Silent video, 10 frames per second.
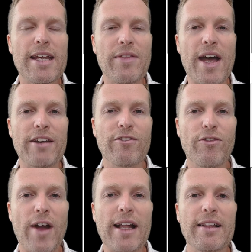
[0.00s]
that is
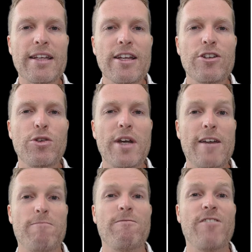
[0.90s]
frankly to
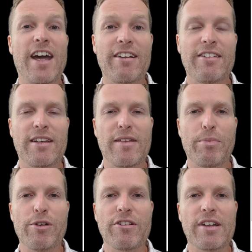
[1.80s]
invest in the
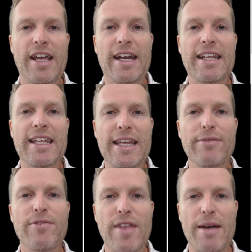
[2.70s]
person and
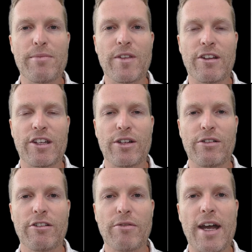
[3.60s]
give them the
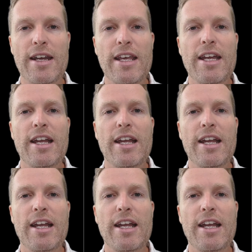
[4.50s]
skills, right?